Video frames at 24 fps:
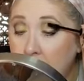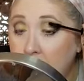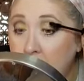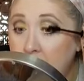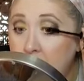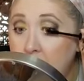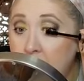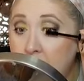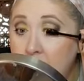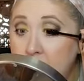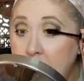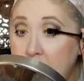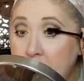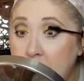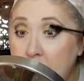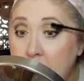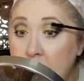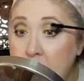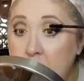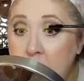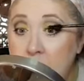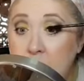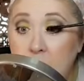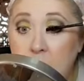I always like to
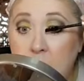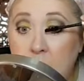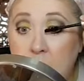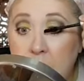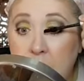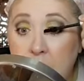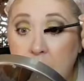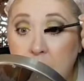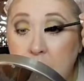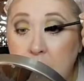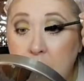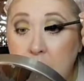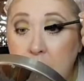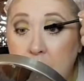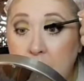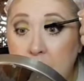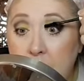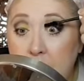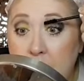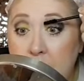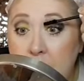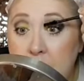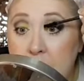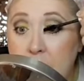use a waterproof
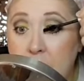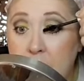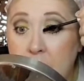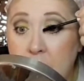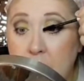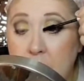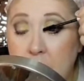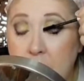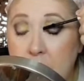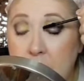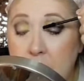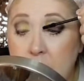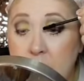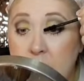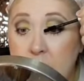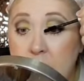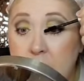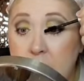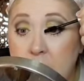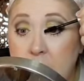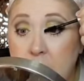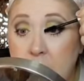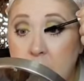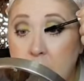mascara because
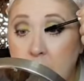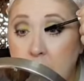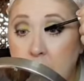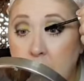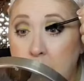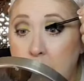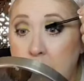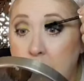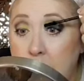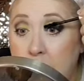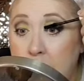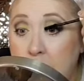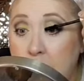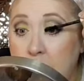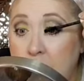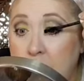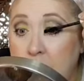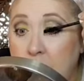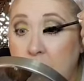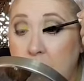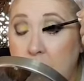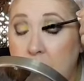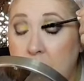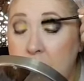my
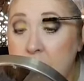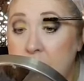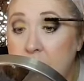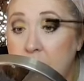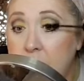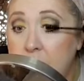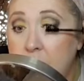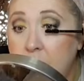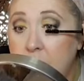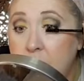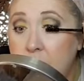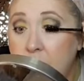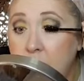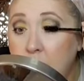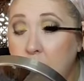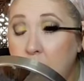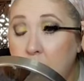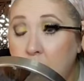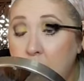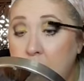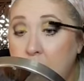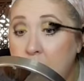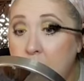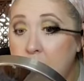eyes sometimes
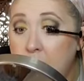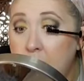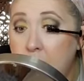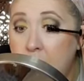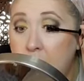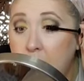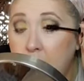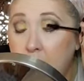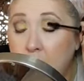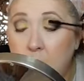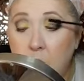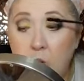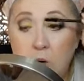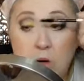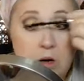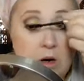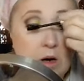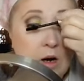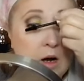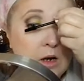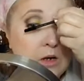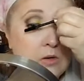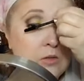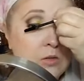water, or
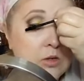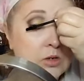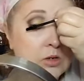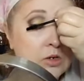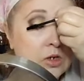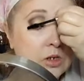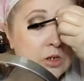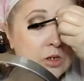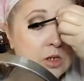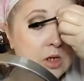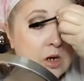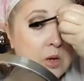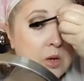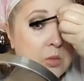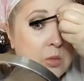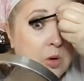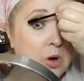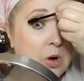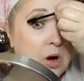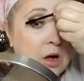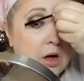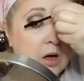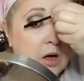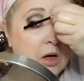I will just end up
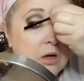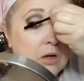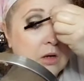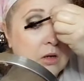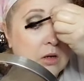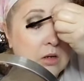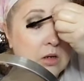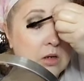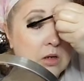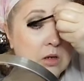crying.